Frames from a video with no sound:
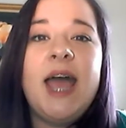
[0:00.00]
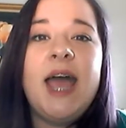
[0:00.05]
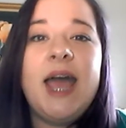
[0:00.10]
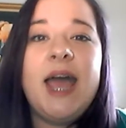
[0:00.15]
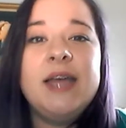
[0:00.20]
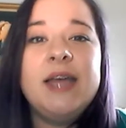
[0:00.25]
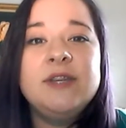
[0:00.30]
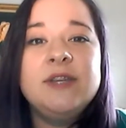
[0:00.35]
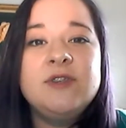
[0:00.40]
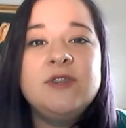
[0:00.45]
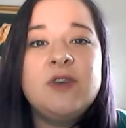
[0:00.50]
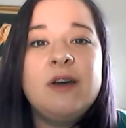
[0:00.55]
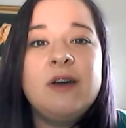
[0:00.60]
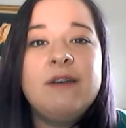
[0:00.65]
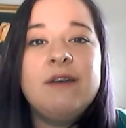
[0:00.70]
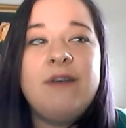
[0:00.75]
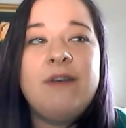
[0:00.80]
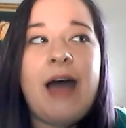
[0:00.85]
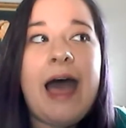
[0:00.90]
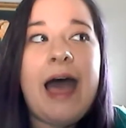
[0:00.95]
And
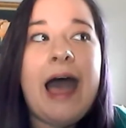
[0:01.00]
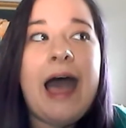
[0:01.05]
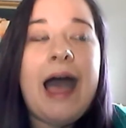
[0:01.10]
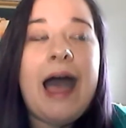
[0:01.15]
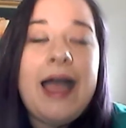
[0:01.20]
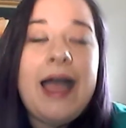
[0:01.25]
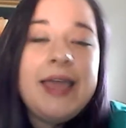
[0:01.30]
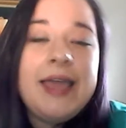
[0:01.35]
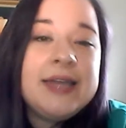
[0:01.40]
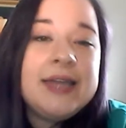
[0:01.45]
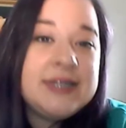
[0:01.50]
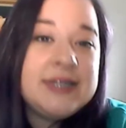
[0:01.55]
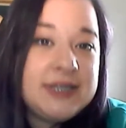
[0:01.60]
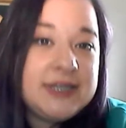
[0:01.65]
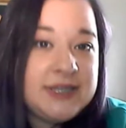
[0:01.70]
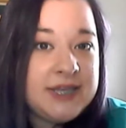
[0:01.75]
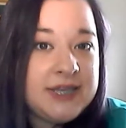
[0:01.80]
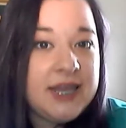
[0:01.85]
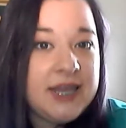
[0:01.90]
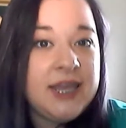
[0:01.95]
so I get to
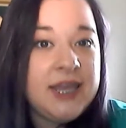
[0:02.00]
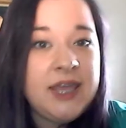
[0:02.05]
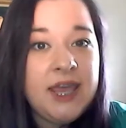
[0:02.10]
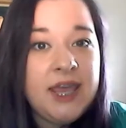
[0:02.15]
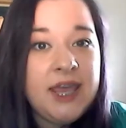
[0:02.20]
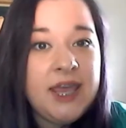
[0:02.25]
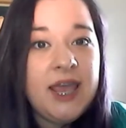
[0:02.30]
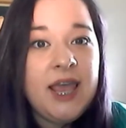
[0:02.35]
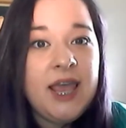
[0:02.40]
see